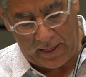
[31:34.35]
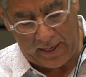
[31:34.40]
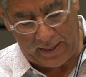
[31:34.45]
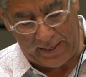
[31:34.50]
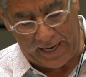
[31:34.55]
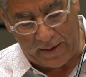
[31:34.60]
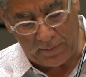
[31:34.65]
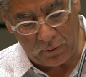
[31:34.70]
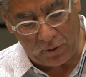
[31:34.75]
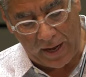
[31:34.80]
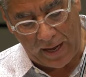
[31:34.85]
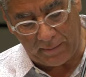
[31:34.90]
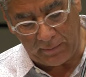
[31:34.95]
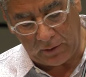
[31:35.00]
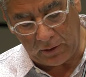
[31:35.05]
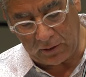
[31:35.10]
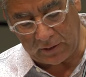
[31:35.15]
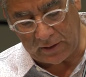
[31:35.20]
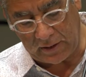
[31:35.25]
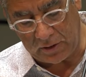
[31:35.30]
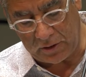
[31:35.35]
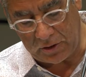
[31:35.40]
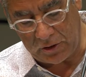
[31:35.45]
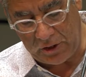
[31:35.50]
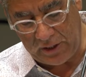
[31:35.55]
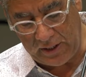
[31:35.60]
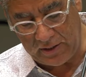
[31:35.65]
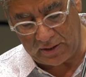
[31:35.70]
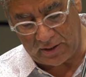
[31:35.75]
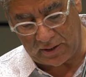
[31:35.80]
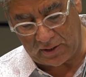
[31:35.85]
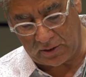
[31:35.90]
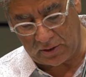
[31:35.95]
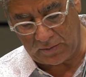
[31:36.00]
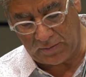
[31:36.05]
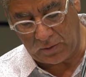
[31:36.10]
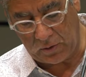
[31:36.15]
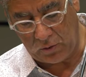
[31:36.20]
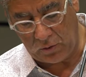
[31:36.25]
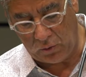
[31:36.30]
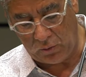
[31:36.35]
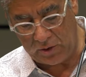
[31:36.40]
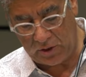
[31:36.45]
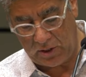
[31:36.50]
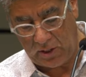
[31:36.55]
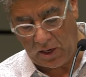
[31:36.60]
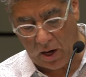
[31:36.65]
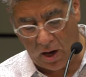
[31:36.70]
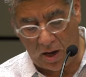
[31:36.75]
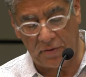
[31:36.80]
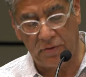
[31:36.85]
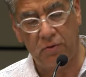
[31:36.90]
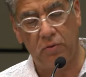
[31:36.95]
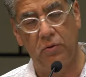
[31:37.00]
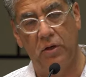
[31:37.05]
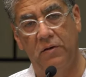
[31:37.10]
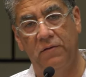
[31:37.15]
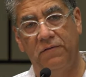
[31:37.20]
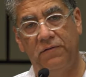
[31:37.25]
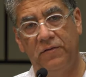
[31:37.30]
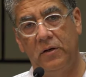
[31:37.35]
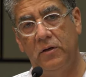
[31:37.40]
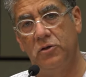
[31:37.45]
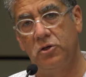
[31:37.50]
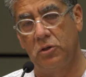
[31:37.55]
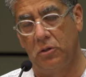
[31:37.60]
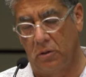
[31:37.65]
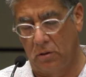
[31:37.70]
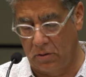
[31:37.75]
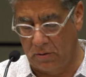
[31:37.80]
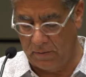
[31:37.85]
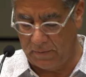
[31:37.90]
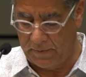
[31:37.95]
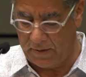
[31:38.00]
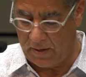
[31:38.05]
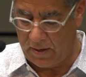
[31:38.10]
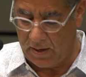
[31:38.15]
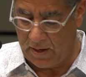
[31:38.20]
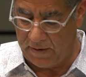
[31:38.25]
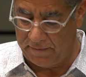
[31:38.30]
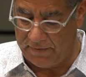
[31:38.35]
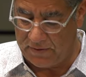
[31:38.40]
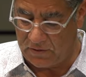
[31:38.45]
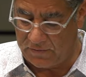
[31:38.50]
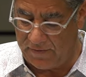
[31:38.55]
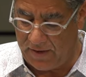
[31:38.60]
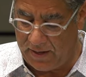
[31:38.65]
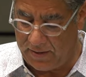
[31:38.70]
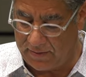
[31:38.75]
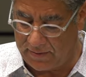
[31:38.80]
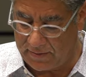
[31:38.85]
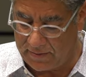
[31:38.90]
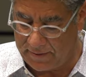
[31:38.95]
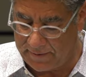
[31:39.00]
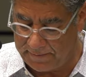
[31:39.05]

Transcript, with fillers: And Abraham looked unto Jesus, who was the author and finisher of his faith.